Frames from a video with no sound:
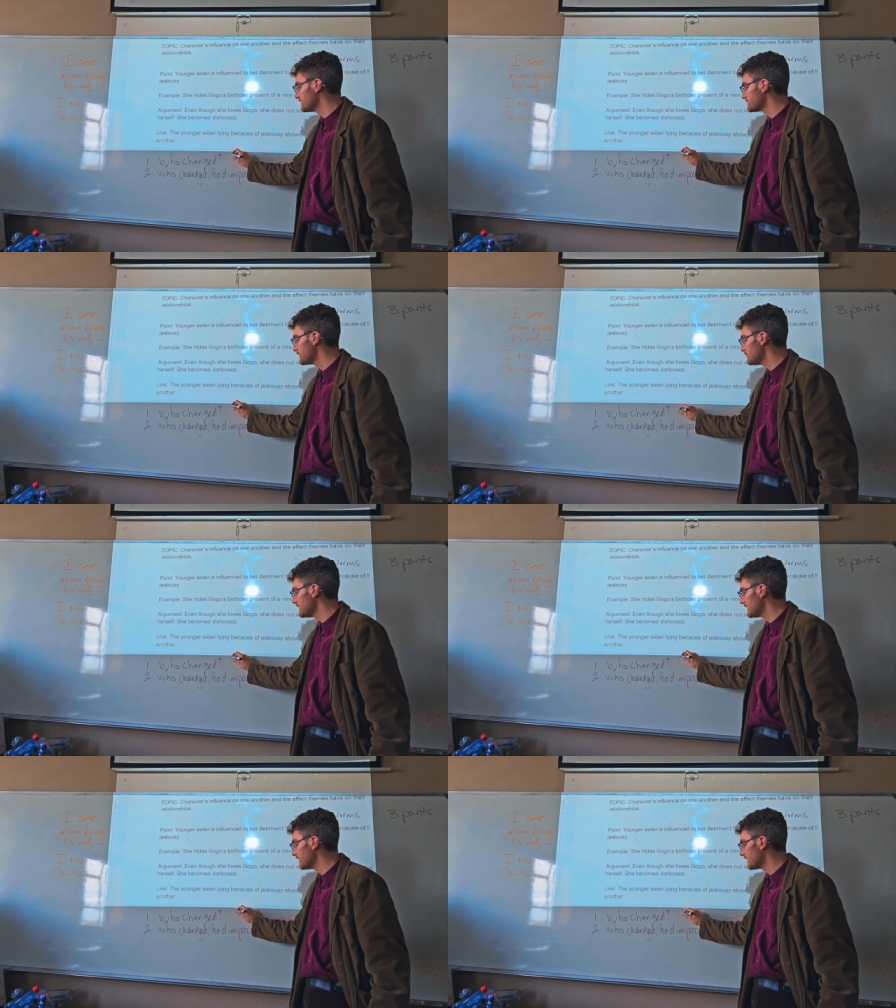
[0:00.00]
this may
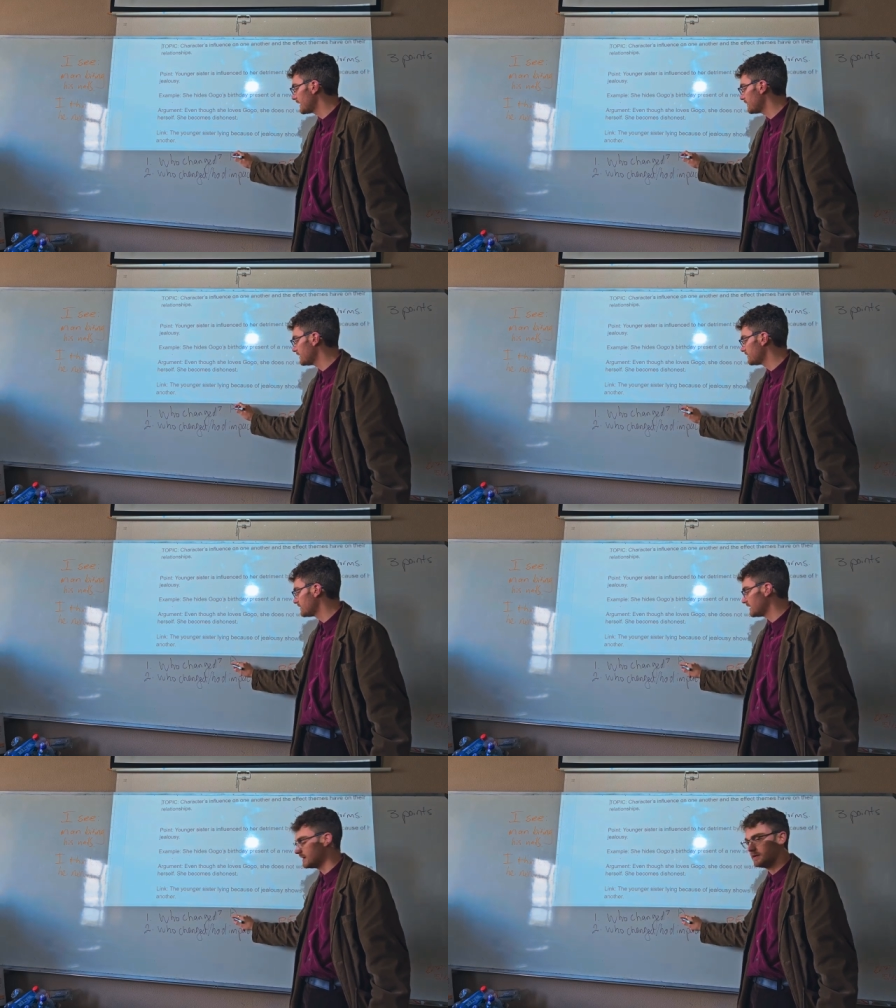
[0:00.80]
be
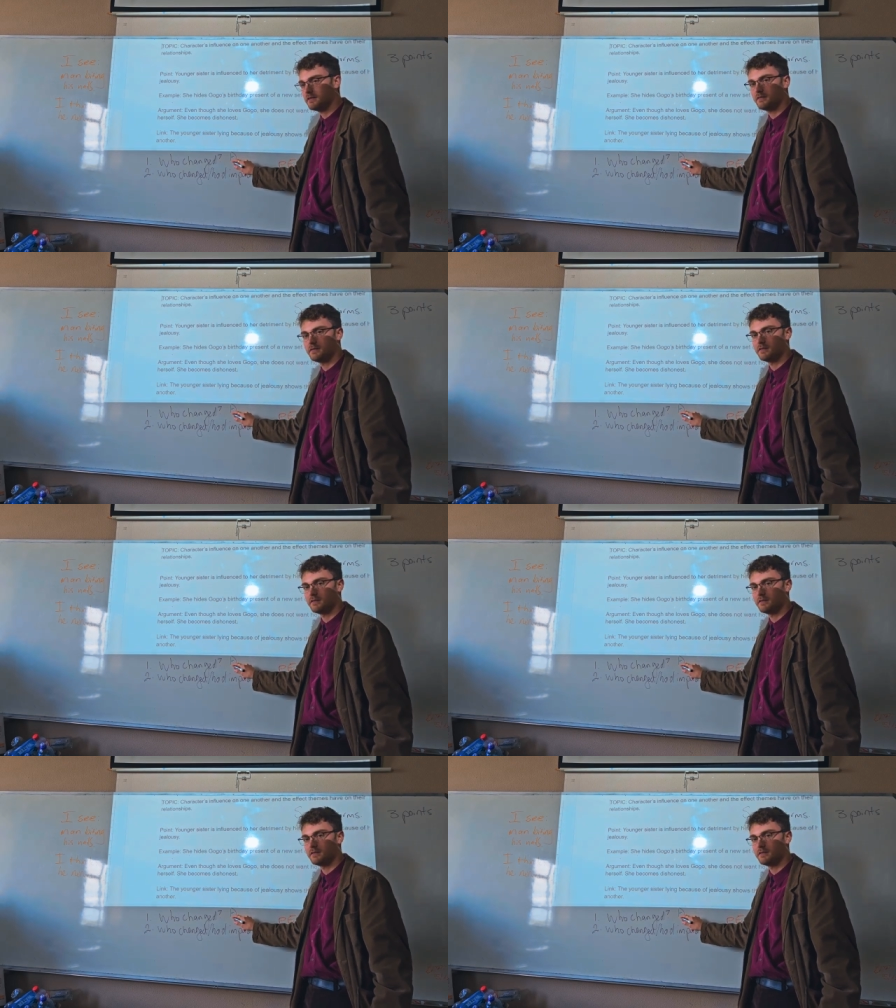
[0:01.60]
character A,